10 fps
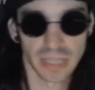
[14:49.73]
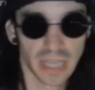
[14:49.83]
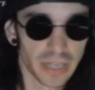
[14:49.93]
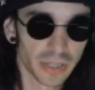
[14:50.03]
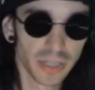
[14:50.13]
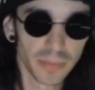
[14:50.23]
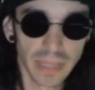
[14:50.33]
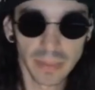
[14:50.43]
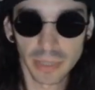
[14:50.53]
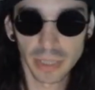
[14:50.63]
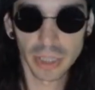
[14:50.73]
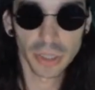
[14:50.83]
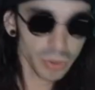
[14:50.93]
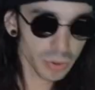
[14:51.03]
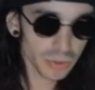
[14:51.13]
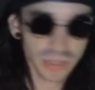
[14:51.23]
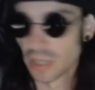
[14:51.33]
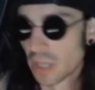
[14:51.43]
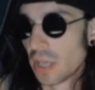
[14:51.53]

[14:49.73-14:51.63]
that you're going to be able to use.